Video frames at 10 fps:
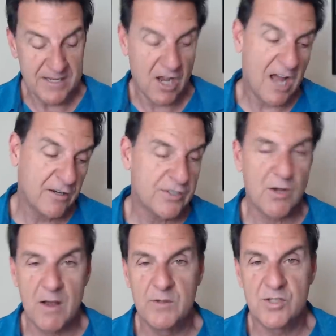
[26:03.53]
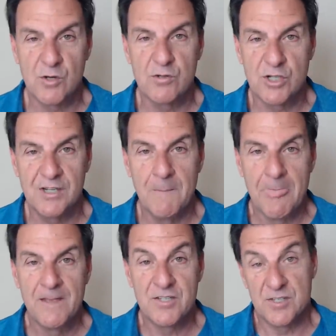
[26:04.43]
my daughter. So I was searching.
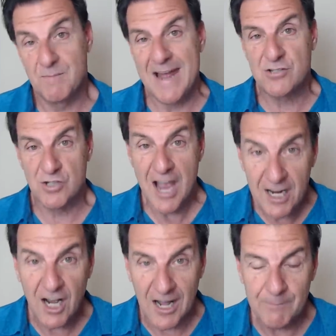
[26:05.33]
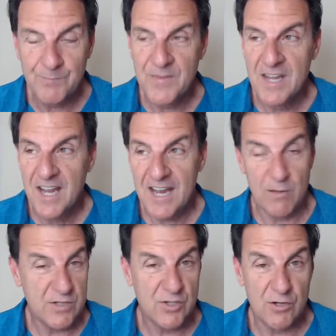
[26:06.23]
This is match.com. And
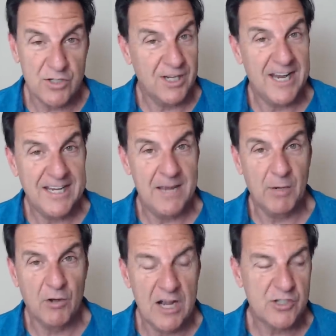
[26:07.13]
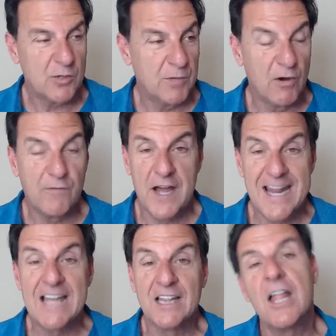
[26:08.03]
I was searching and I came across your profile
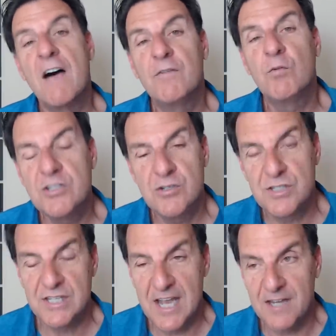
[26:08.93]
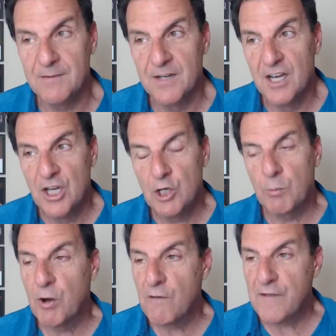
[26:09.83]
and I loved what you said.
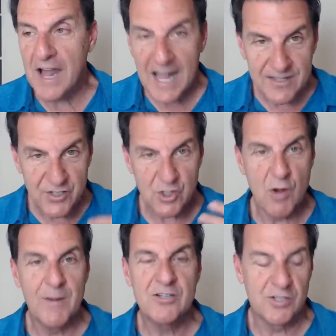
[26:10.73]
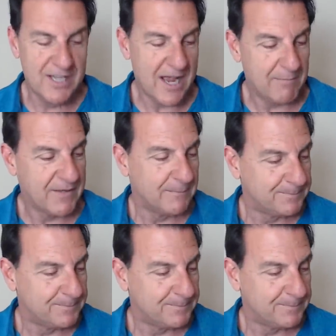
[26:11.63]
Your profile had so much depth.